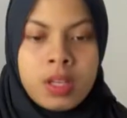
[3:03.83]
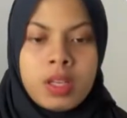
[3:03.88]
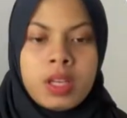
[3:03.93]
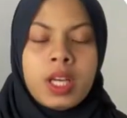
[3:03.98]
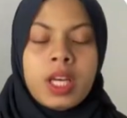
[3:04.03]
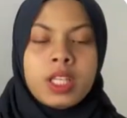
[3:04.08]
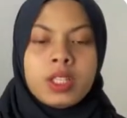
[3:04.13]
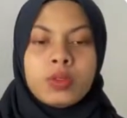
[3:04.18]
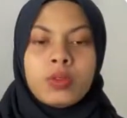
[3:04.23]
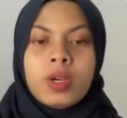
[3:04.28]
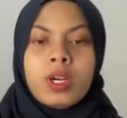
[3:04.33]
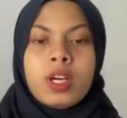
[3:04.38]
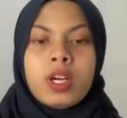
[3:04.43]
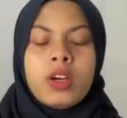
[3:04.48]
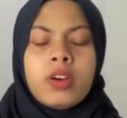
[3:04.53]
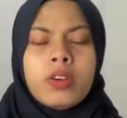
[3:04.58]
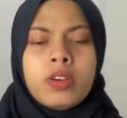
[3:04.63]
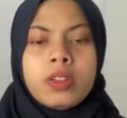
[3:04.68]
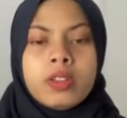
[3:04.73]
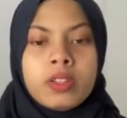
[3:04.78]
Next, we are
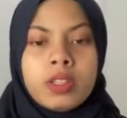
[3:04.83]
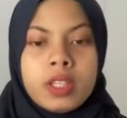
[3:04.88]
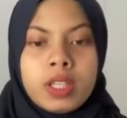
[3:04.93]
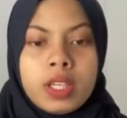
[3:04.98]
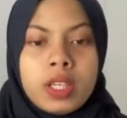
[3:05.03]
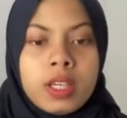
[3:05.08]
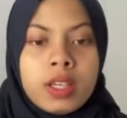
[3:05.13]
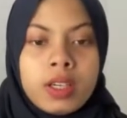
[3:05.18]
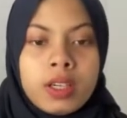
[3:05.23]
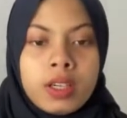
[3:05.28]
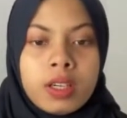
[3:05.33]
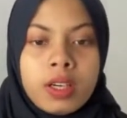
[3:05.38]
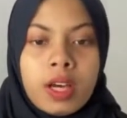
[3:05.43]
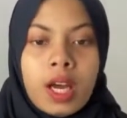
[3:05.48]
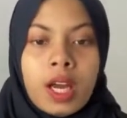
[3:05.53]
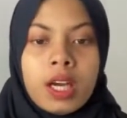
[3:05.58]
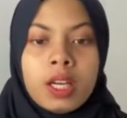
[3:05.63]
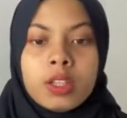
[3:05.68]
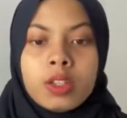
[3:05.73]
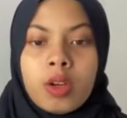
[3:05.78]
going to the
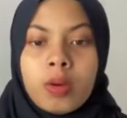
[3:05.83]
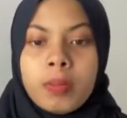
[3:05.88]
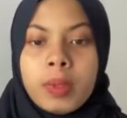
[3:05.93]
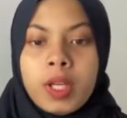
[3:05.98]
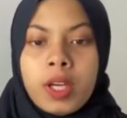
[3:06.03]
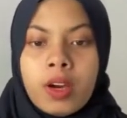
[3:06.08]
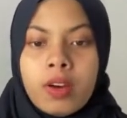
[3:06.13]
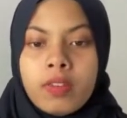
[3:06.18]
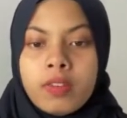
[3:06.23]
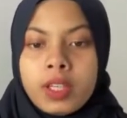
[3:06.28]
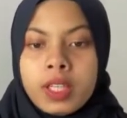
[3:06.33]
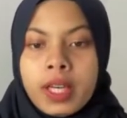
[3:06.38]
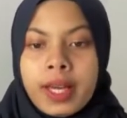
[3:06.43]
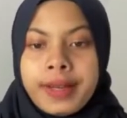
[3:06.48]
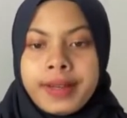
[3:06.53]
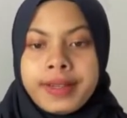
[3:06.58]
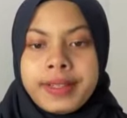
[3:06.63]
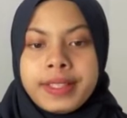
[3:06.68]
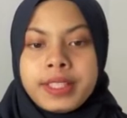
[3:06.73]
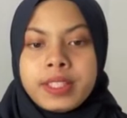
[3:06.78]
anatomy of the
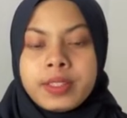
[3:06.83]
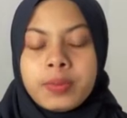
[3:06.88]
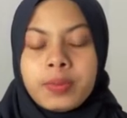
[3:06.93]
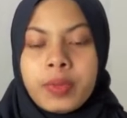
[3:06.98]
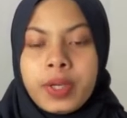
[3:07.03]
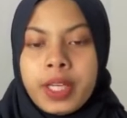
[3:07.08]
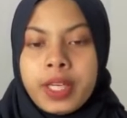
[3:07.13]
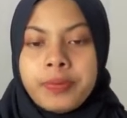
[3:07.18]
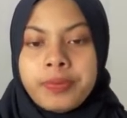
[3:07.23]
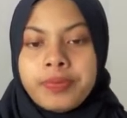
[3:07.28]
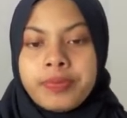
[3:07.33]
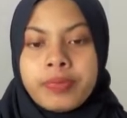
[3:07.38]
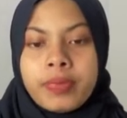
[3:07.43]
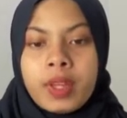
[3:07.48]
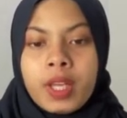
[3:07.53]
ankle sprain.